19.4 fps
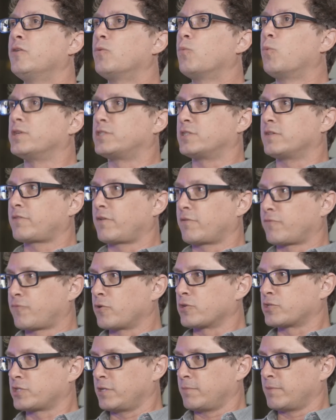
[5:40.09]
which is
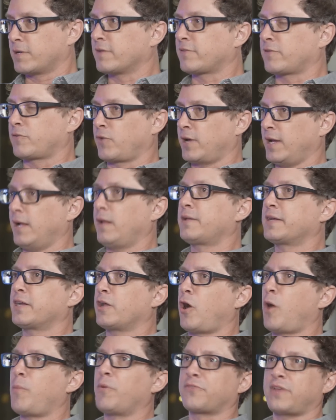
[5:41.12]
unfortunate because in reality,
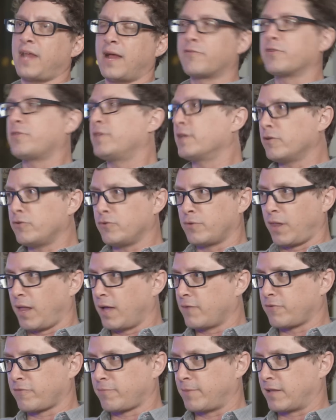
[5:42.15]
almost everything you do in
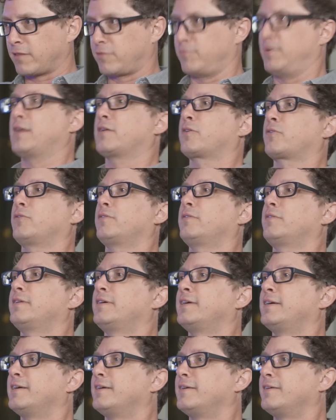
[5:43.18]
life is mathematical.
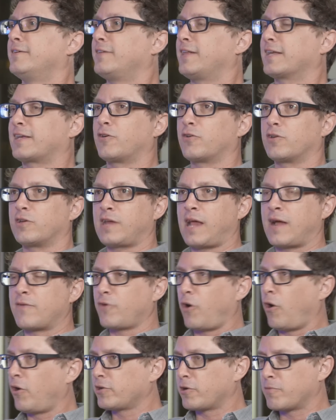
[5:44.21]
Uh, like your
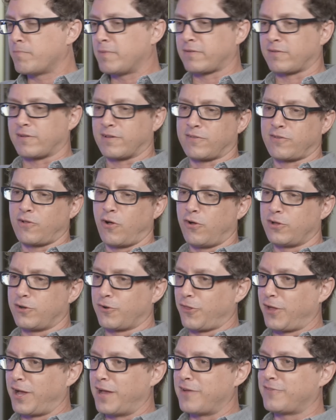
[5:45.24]
all your business, all
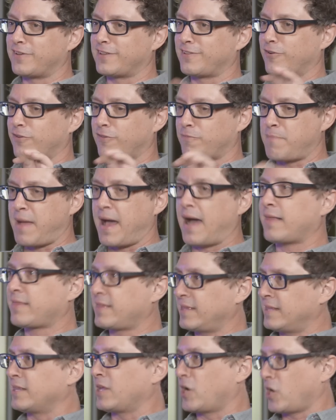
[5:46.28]
your life, there's
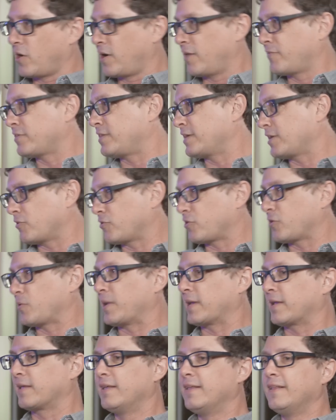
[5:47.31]
math in there. Everything you're
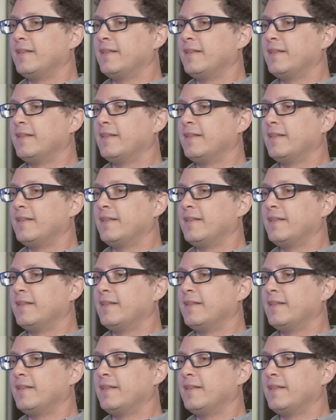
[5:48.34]
doing,